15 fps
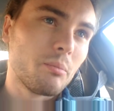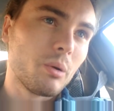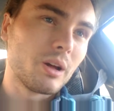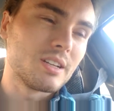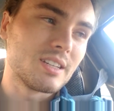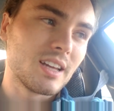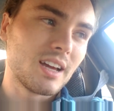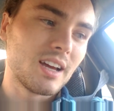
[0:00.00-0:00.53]

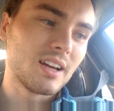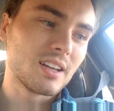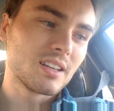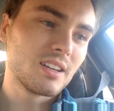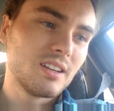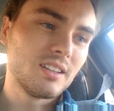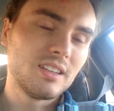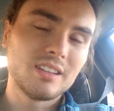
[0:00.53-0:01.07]
But
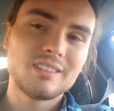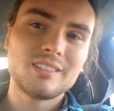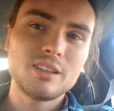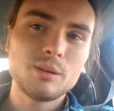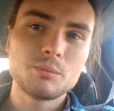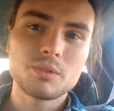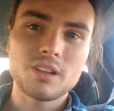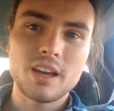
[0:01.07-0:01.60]
this
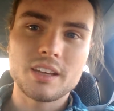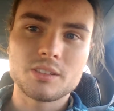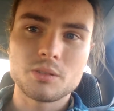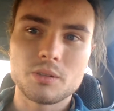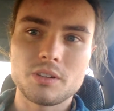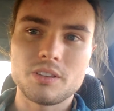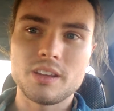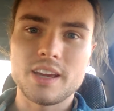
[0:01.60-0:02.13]
seems like
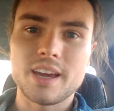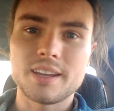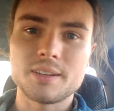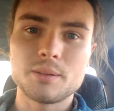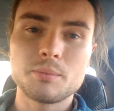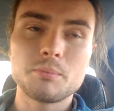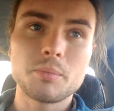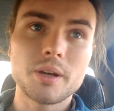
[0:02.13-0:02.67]
sort of the end.